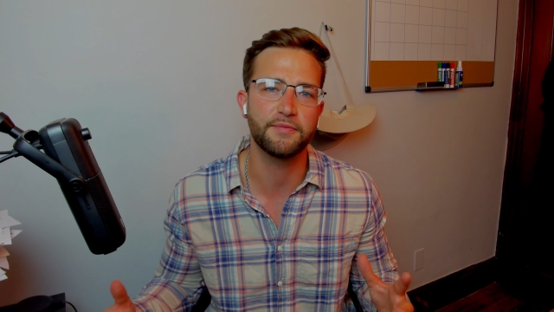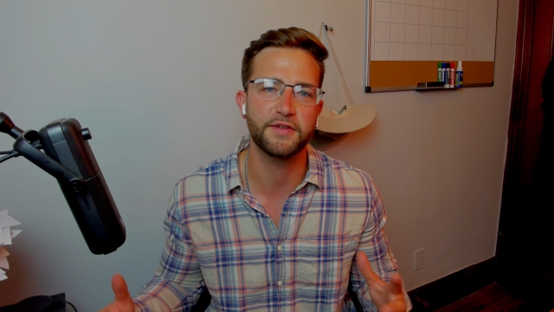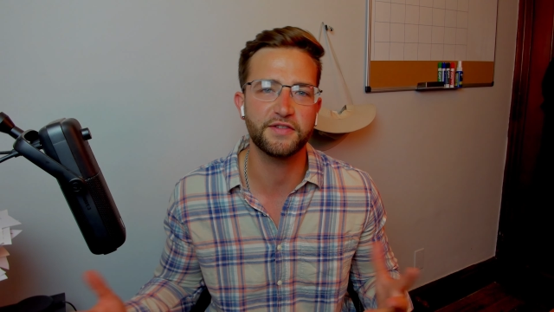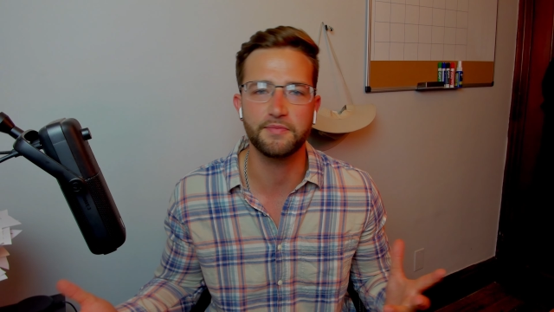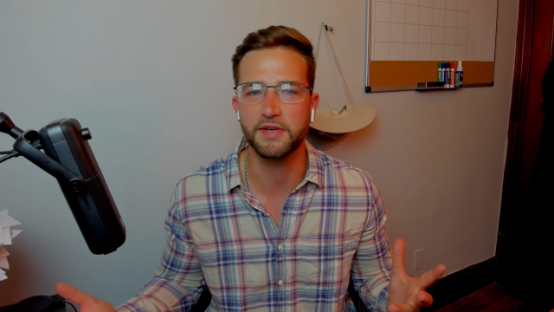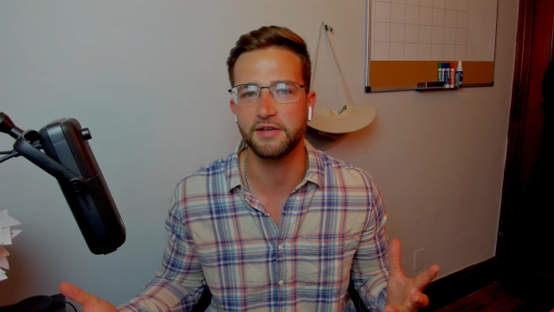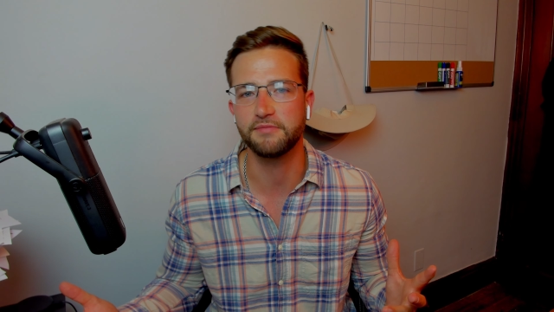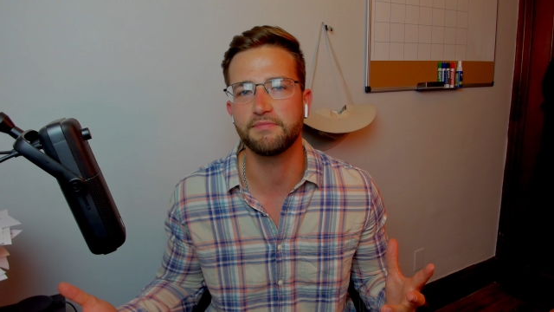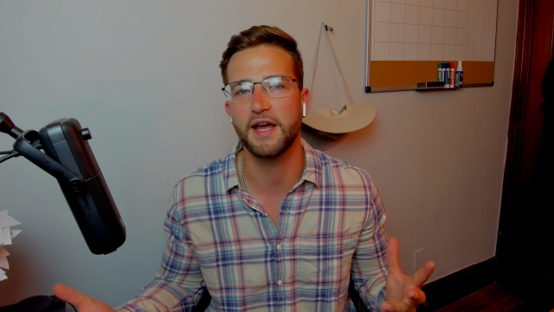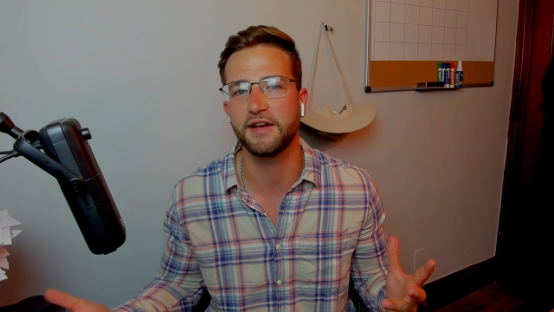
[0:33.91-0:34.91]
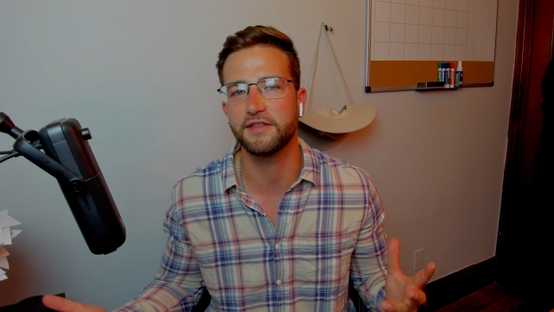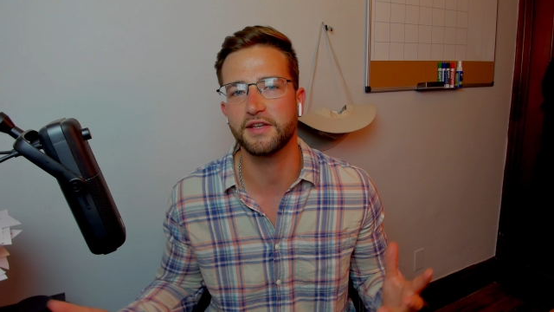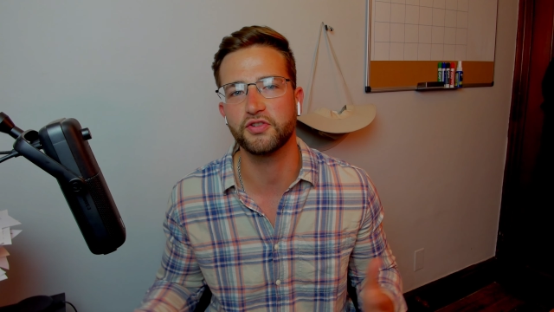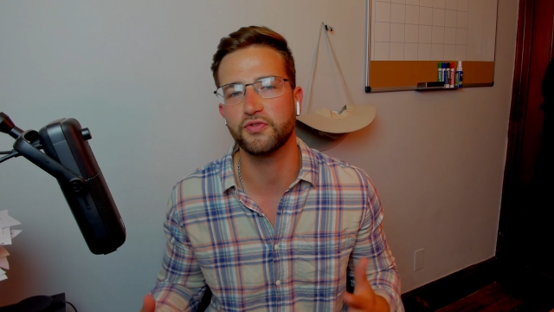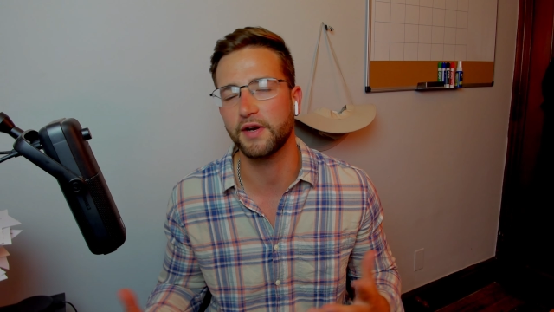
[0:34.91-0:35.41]
This can be
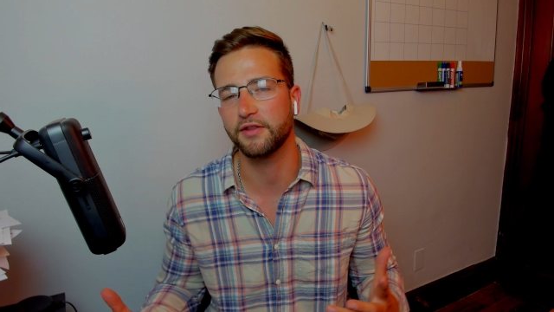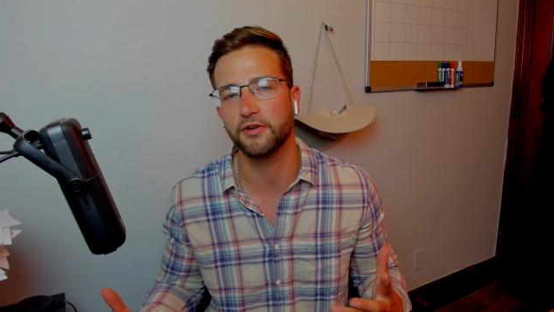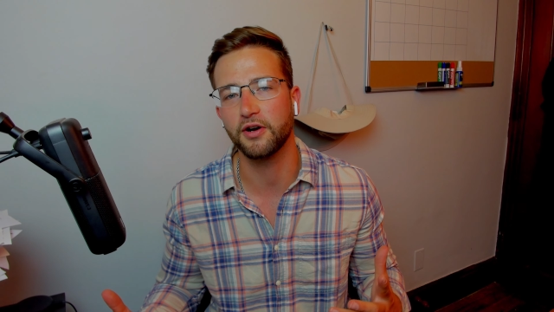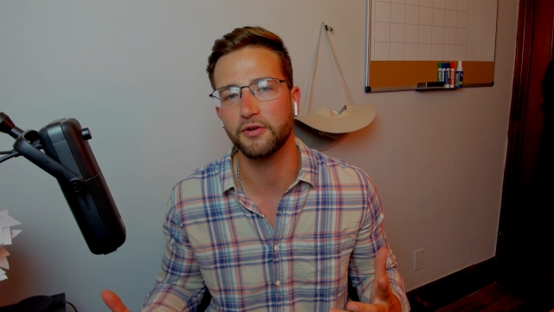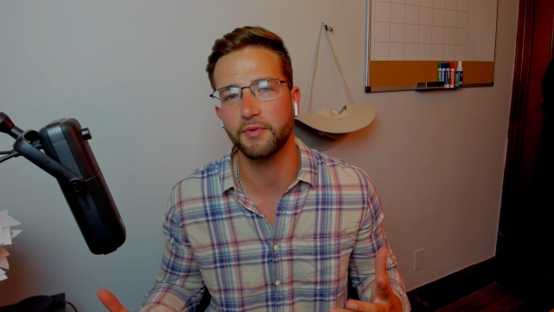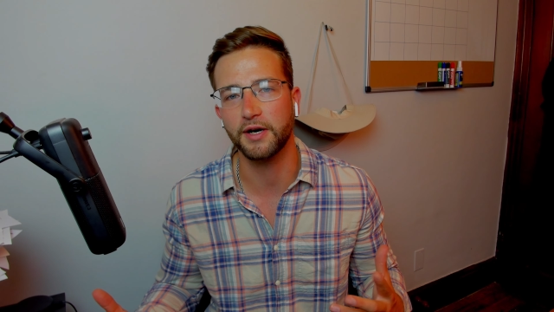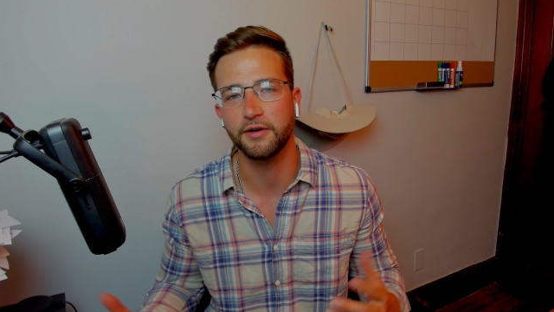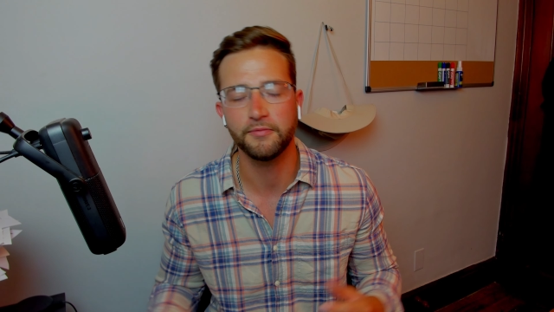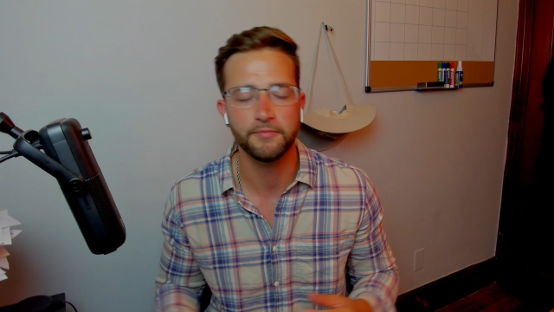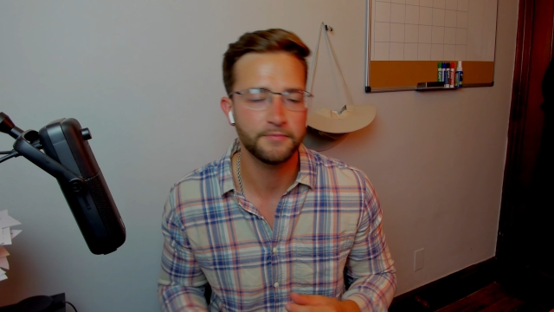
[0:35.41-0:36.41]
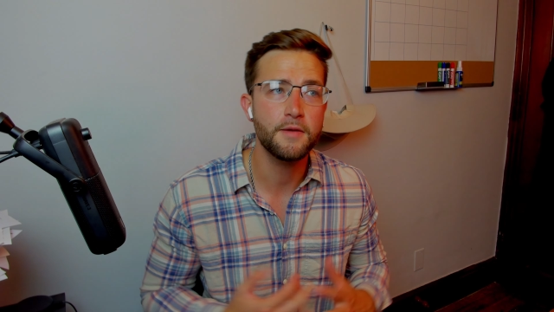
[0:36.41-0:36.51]
anything, just regular hardware.